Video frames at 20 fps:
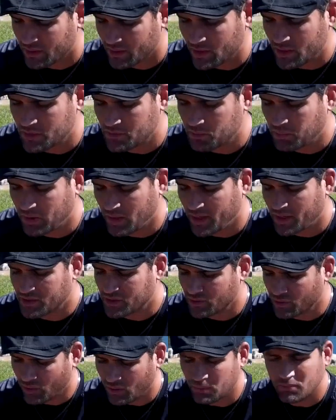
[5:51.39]
These
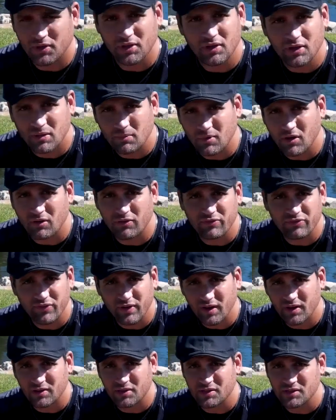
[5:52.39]
plates normally come off
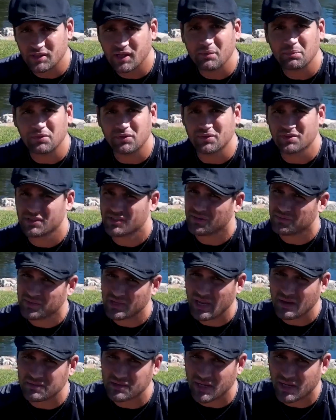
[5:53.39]
fairly simple, and
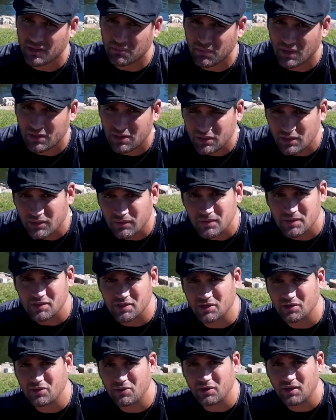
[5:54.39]
sometimes that can be the difference
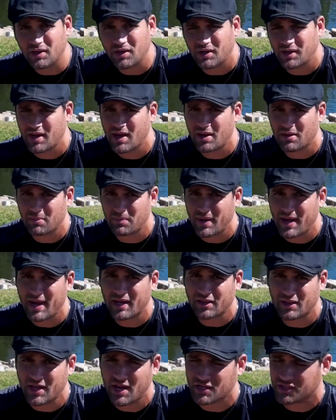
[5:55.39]
in you getting out a
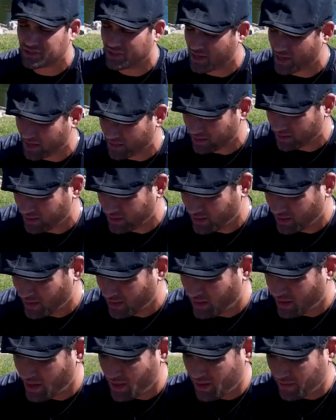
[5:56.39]
backlash knot.
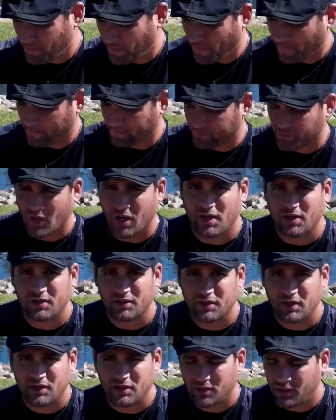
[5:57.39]
All you'll
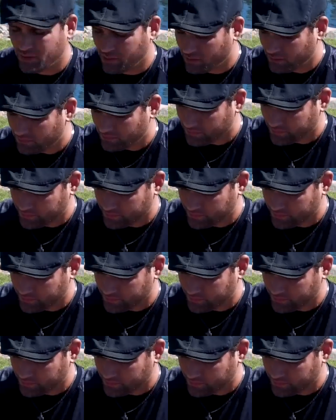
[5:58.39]
need to do,